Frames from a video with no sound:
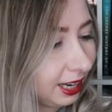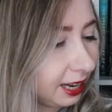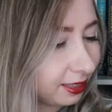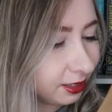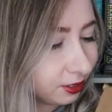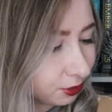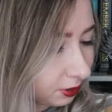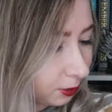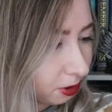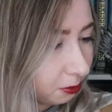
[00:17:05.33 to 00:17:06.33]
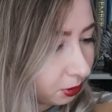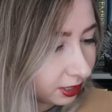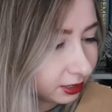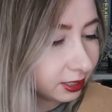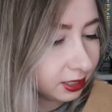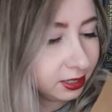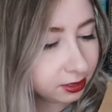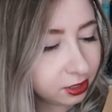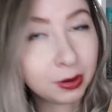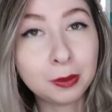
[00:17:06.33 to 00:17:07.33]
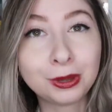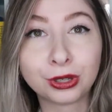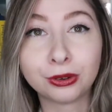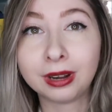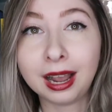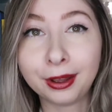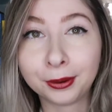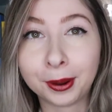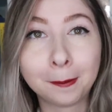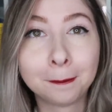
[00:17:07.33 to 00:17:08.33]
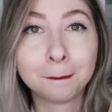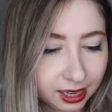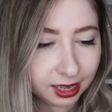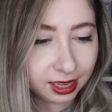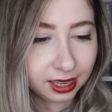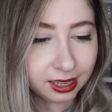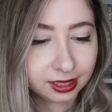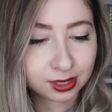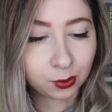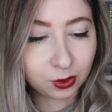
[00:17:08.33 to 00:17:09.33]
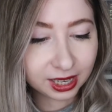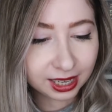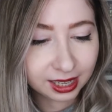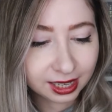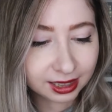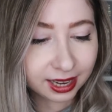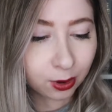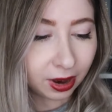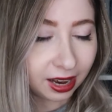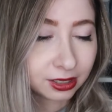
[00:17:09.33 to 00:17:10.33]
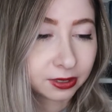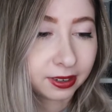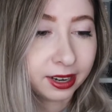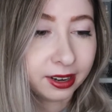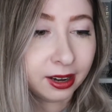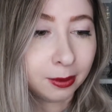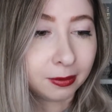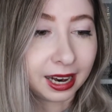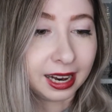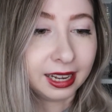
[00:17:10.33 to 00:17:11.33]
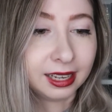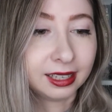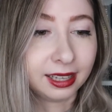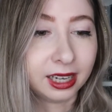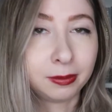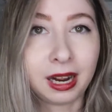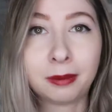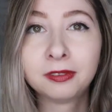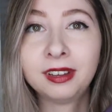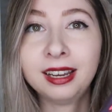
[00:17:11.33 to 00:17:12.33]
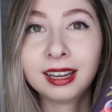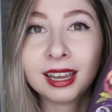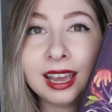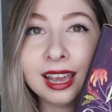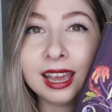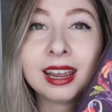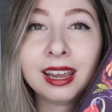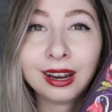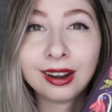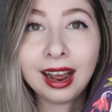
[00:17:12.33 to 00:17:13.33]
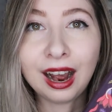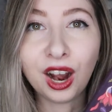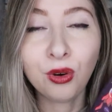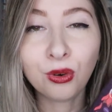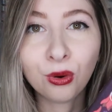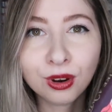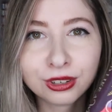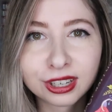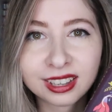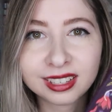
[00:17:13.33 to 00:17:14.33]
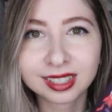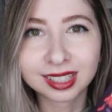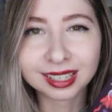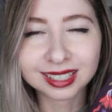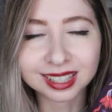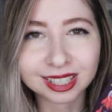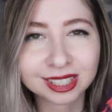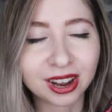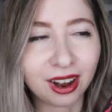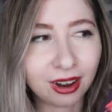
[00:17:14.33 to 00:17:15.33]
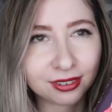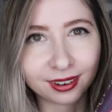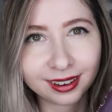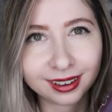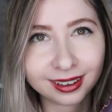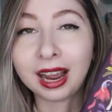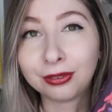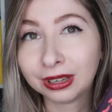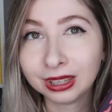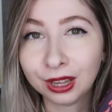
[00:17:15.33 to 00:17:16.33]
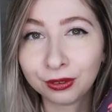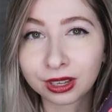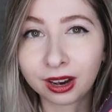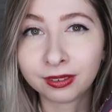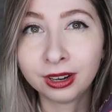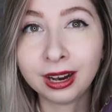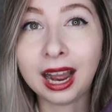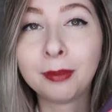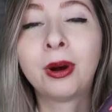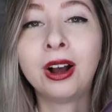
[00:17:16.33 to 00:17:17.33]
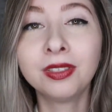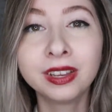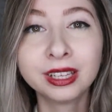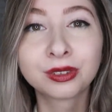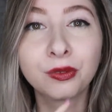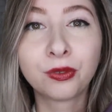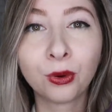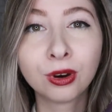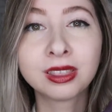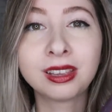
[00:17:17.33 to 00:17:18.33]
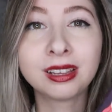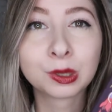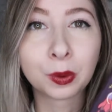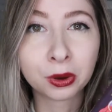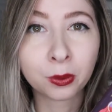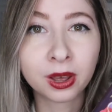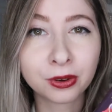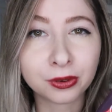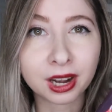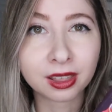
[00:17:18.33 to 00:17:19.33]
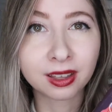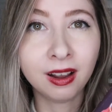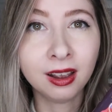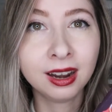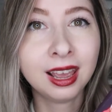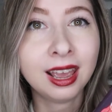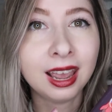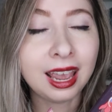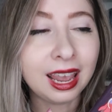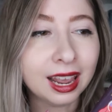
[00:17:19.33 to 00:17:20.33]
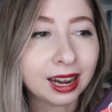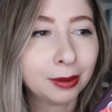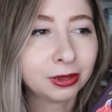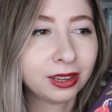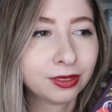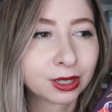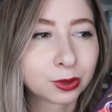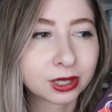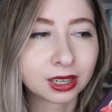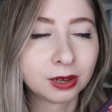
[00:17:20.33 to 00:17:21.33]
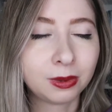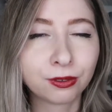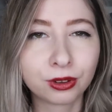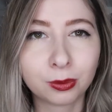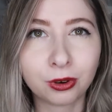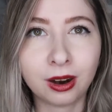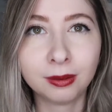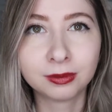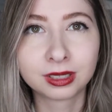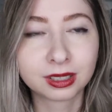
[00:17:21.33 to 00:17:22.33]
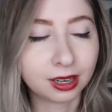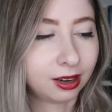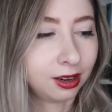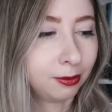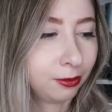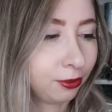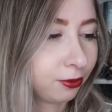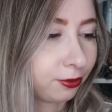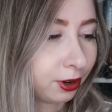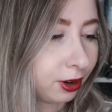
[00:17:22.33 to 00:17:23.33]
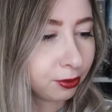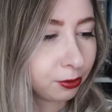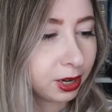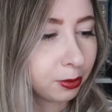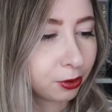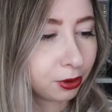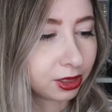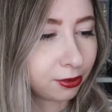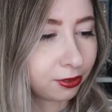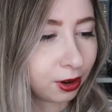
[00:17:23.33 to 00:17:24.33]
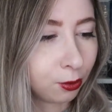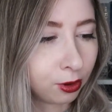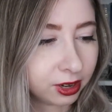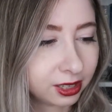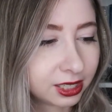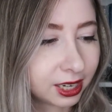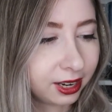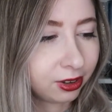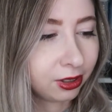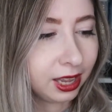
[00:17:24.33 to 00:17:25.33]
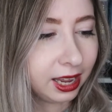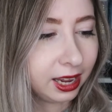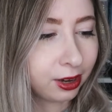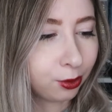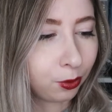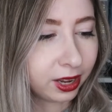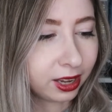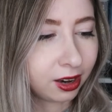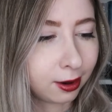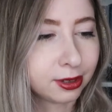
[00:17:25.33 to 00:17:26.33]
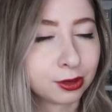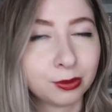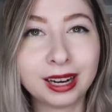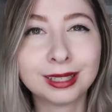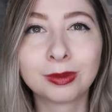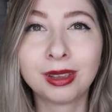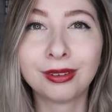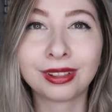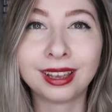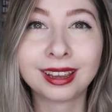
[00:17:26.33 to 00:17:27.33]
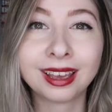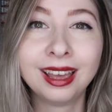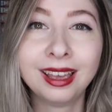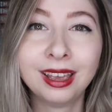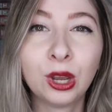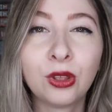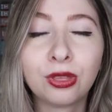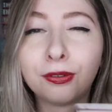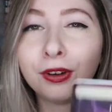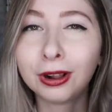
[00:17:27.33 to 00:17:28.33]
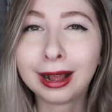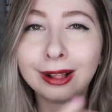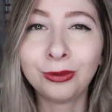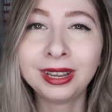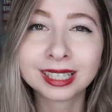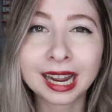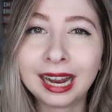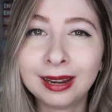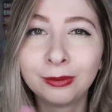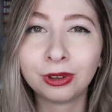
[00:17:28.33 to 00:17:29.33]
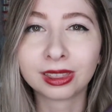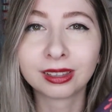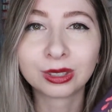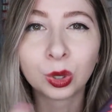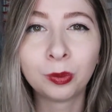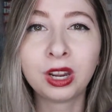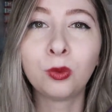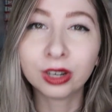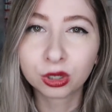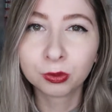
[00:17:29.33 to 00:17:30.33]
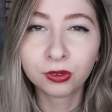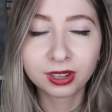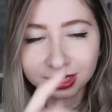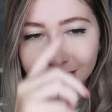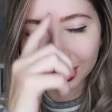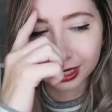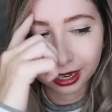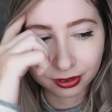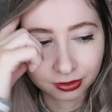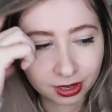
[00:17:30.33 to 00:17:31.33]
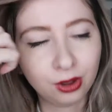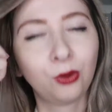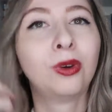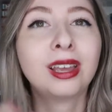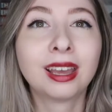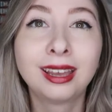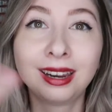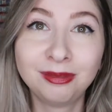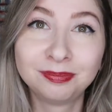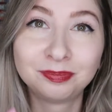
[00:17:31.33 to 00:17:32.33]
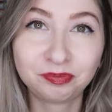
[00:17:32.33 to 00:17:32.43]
I think there's only one book in this. There might be two. I don't know. It is Wicked Like a Wildfire by Lena Popovic. And how gorgeous is this cover? I fell in love with the cover. I bought this for the Sweater Weather Readathon, and I believe this was going to be for the prompt for read a book with a fall word in the title. And Wicked always reminds me of like the fall Halloween time with so many witch movies and stuff. Wicked.